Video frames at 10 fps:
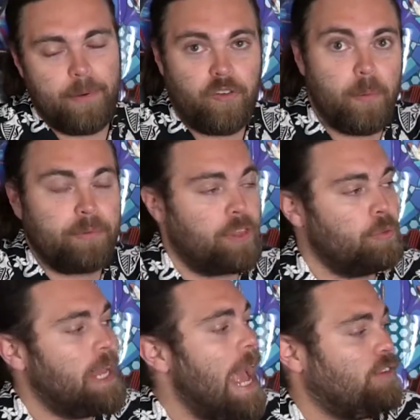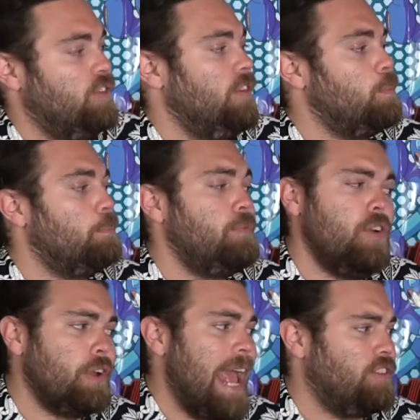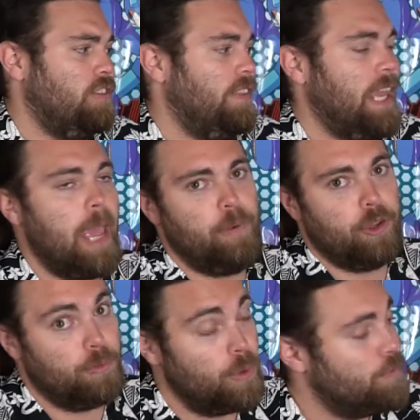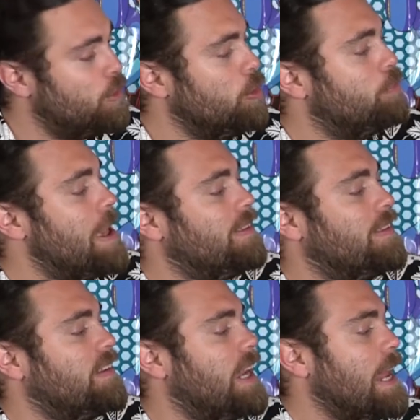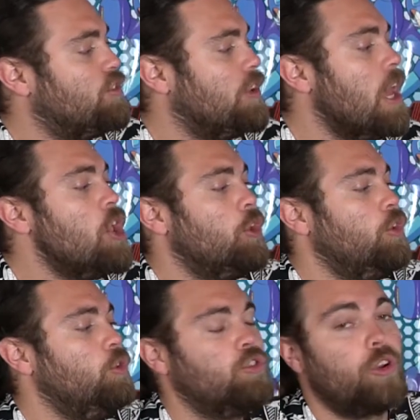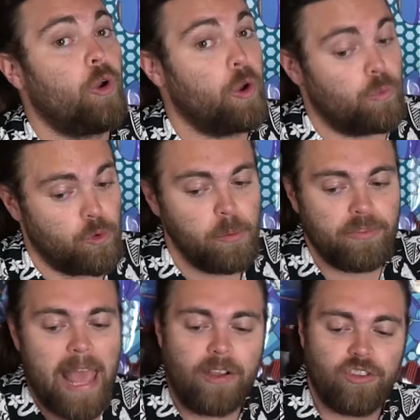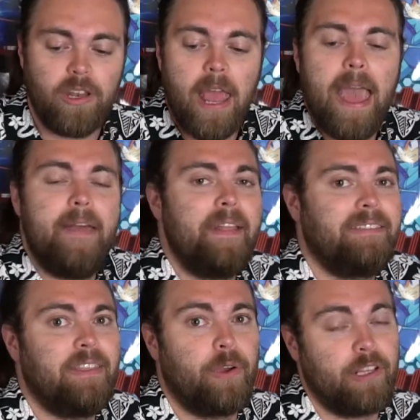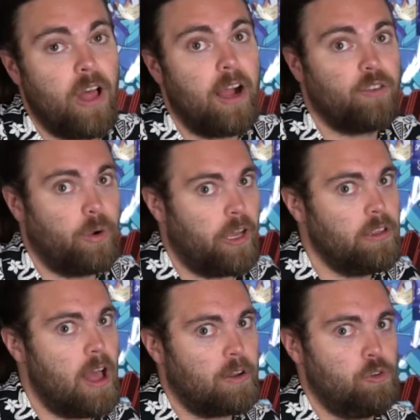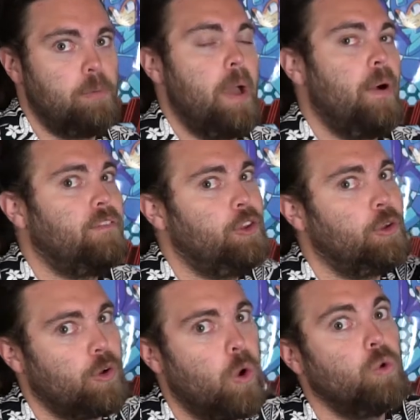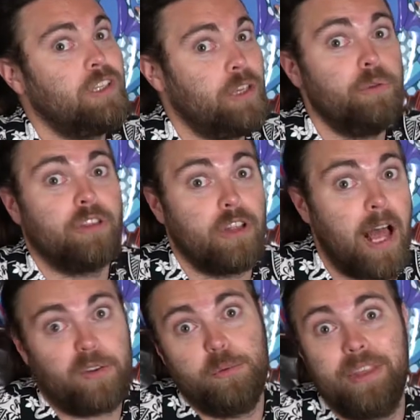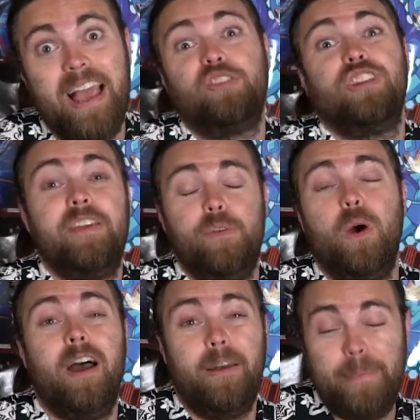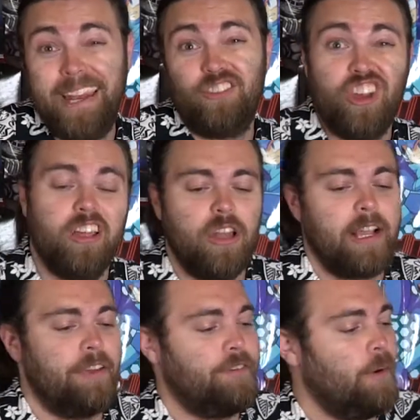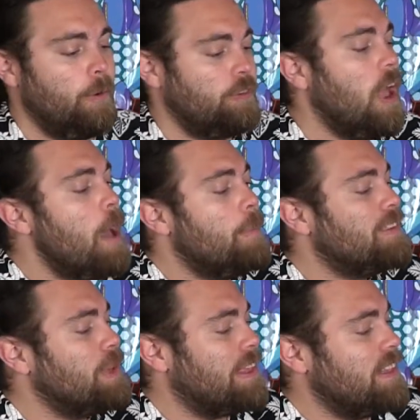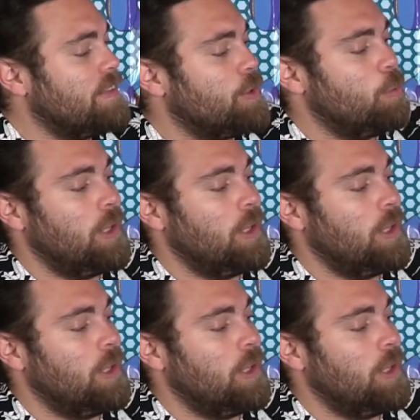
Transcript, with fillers: perform up to three actions. Few actions in the game. You can move two spaces in an action, you can use your current room's action, and that's either a locked or unlocked locked room. However, you can only use a locked room's action if you uh, manage to unlock it first. But something like the living room